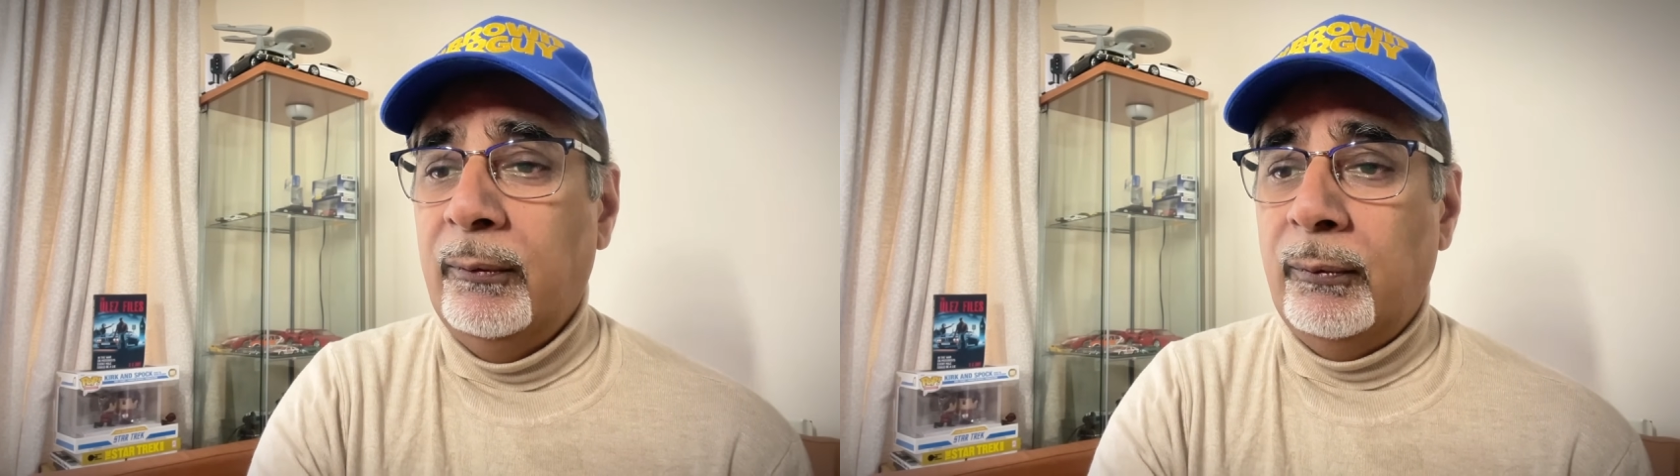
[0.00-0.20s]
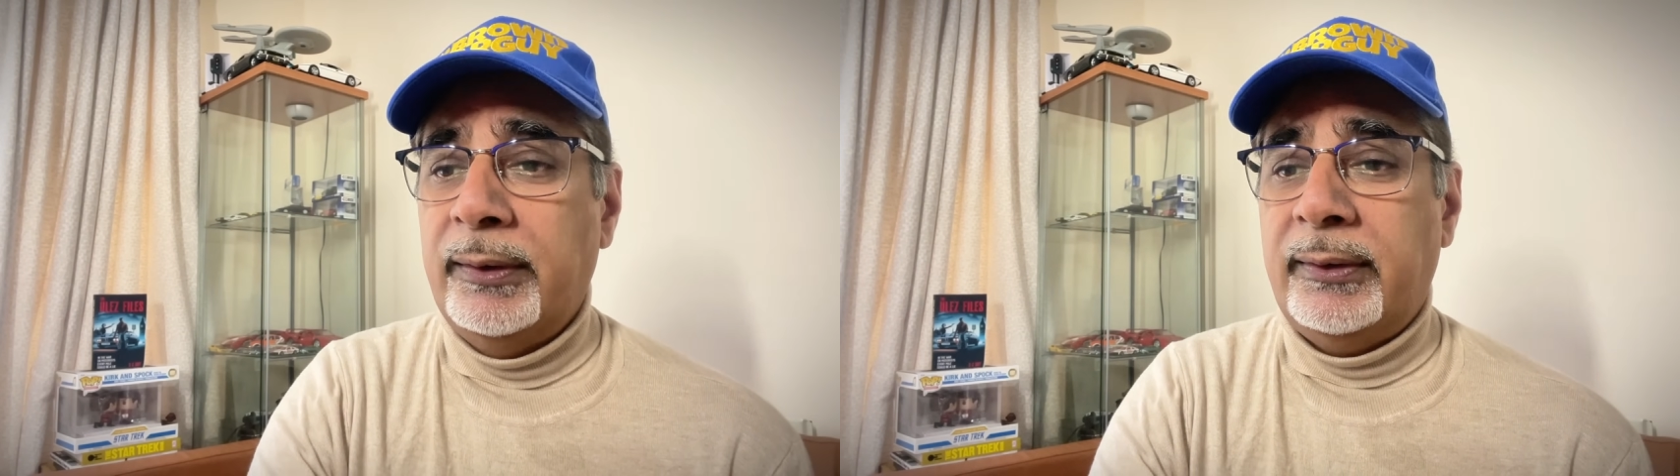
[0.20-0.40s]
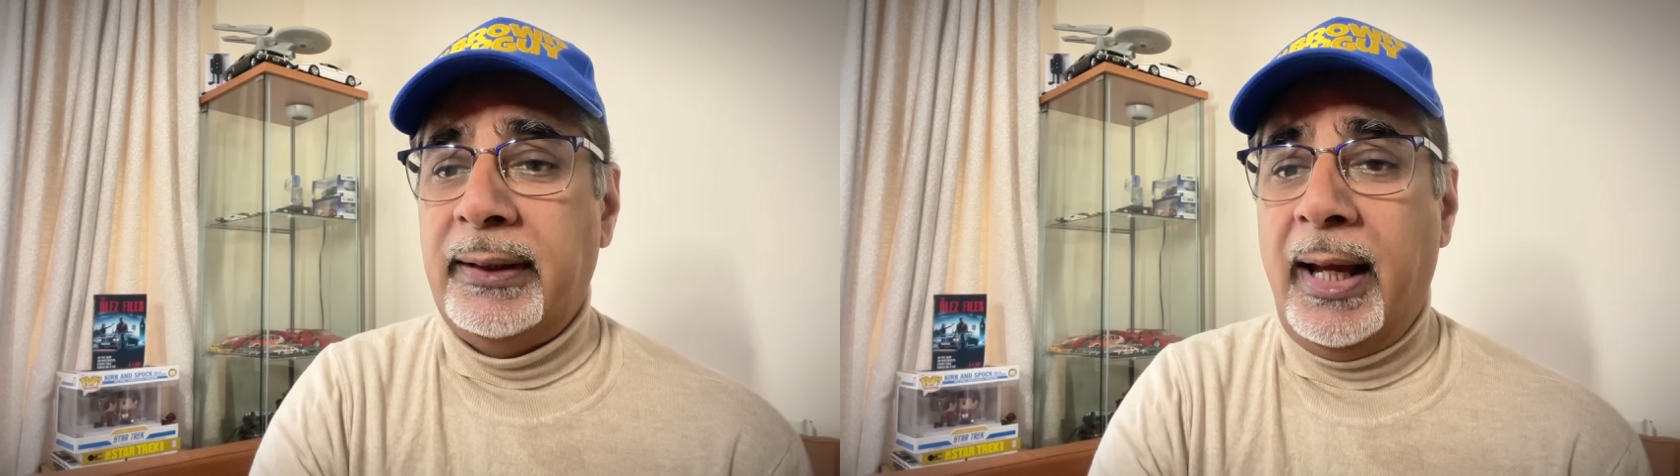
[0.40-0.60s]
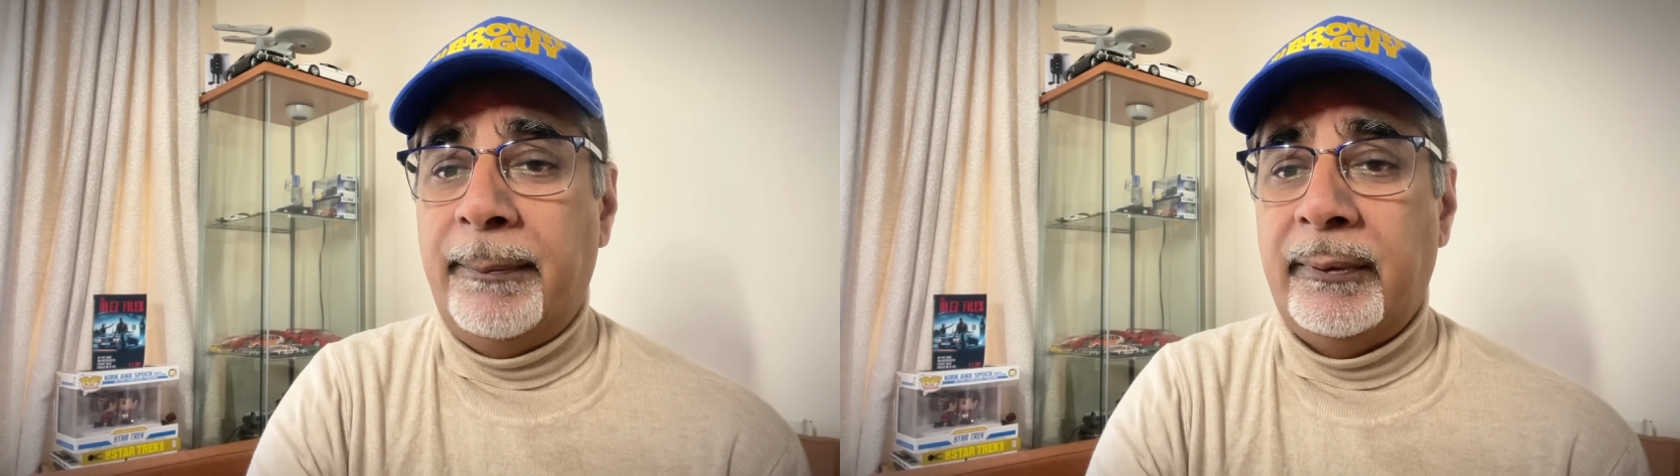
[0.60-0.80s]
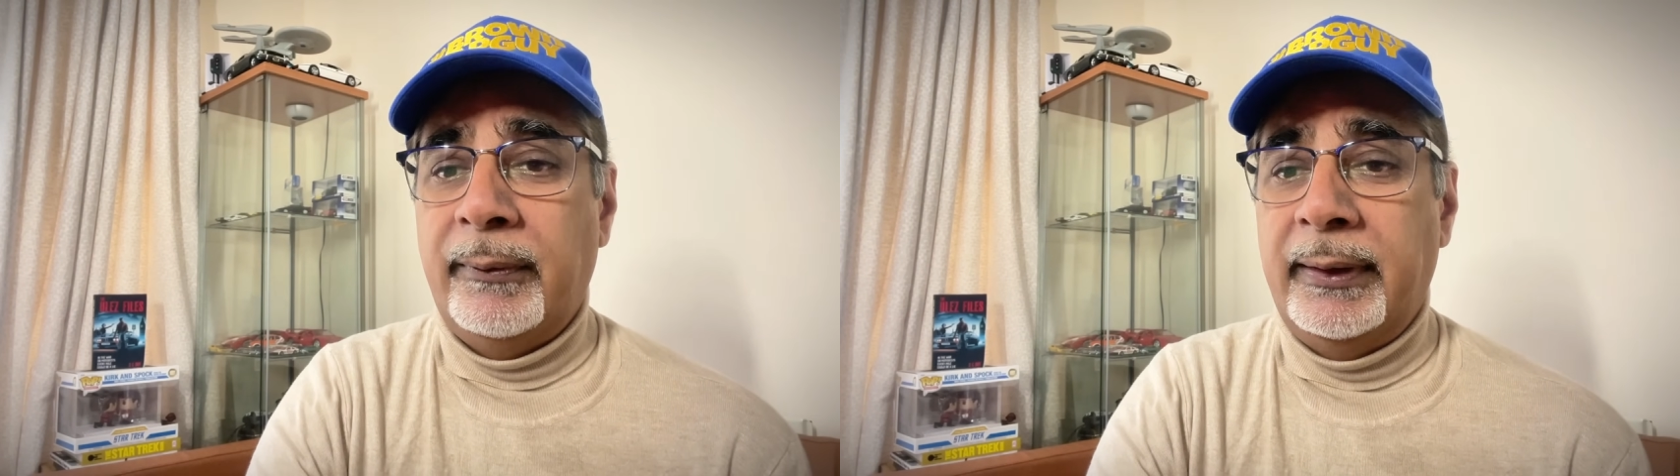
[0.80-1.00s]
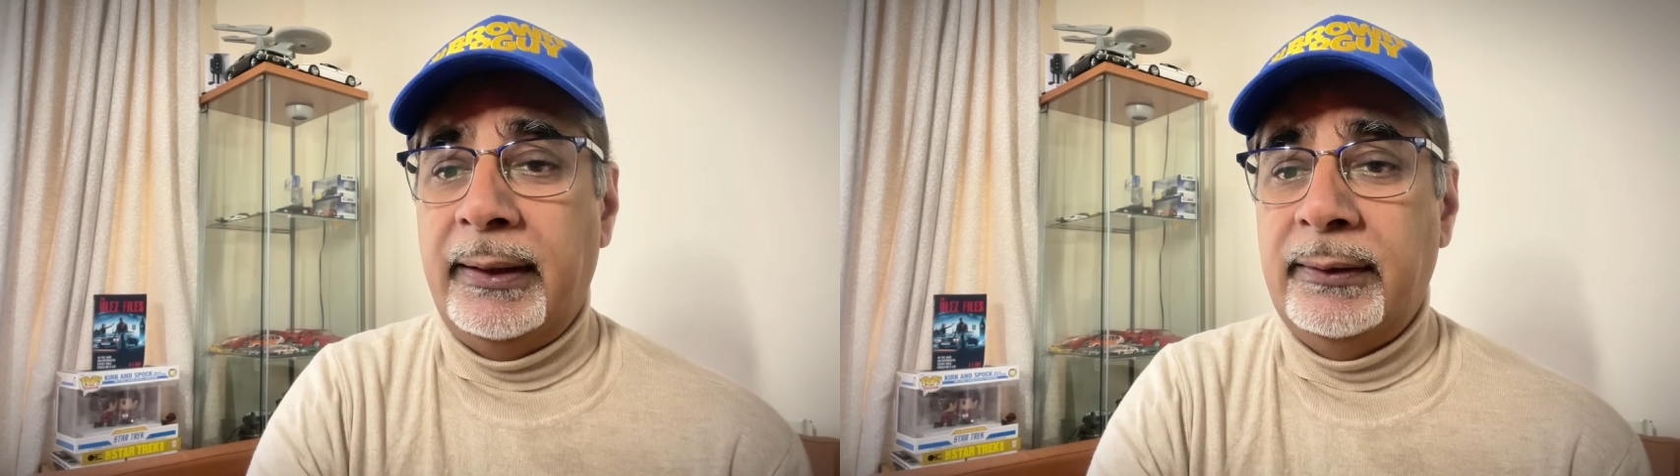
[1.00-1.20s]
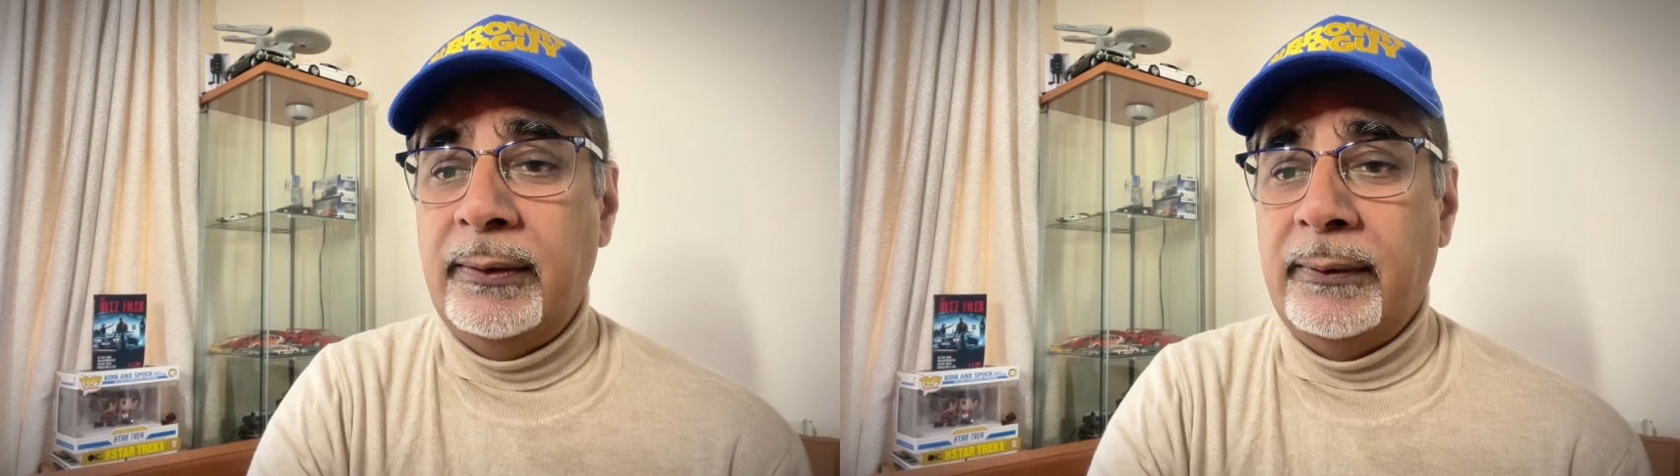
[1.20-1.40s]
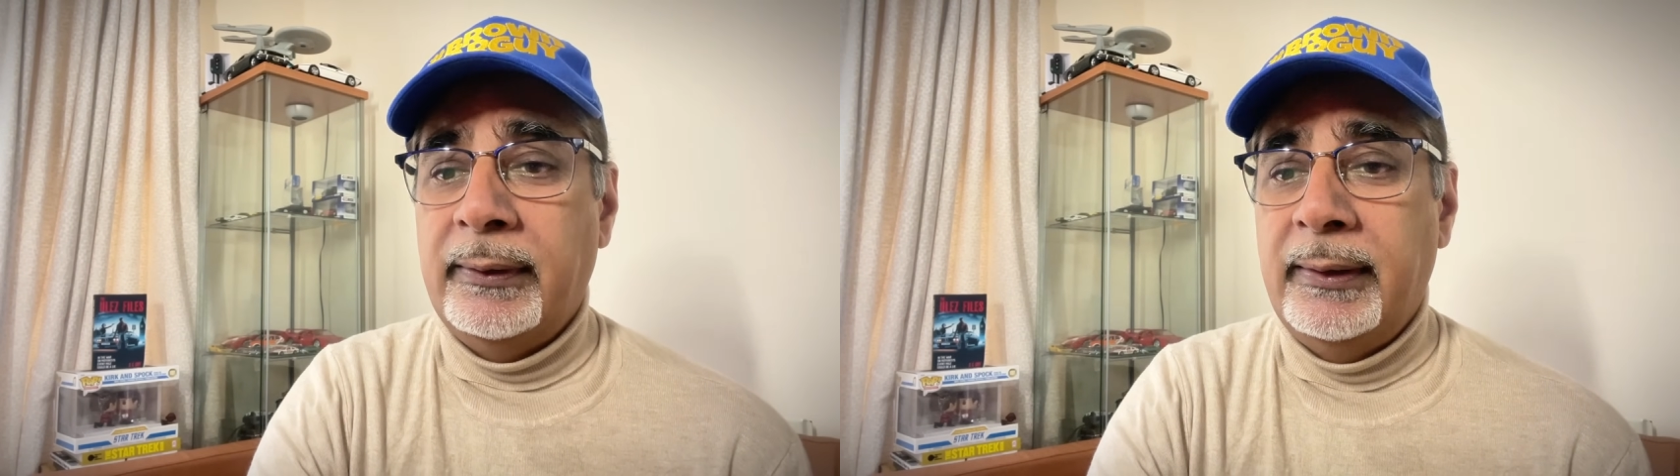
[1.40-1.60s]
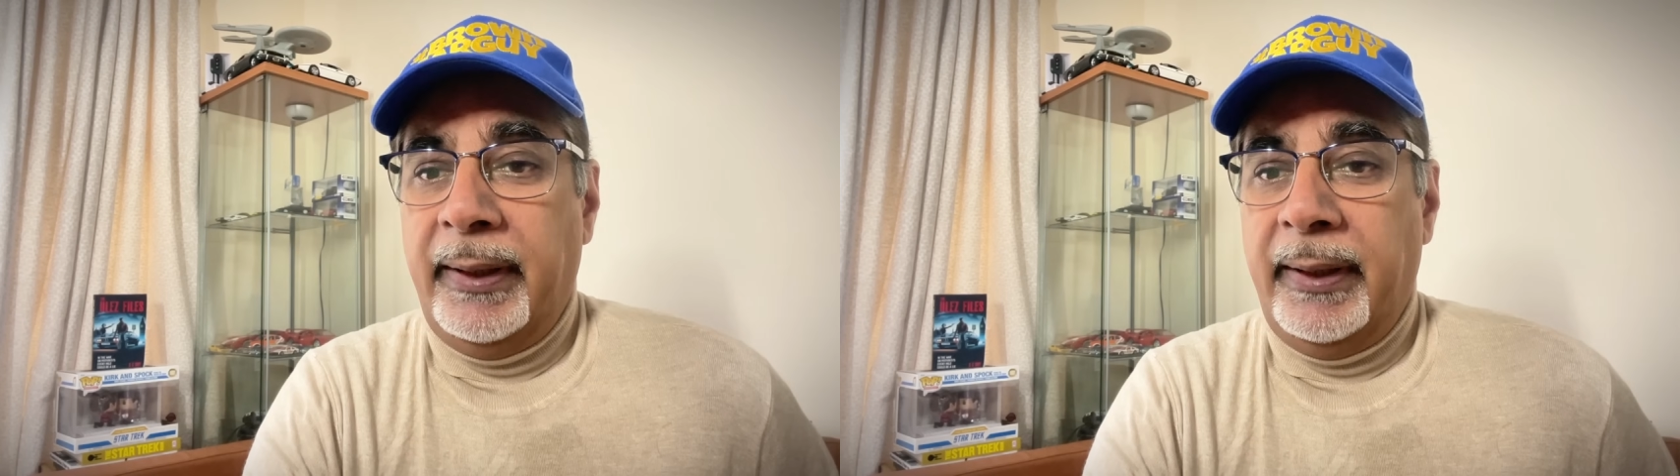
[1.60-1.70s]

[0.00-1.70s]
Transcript: What's going to happen when they do?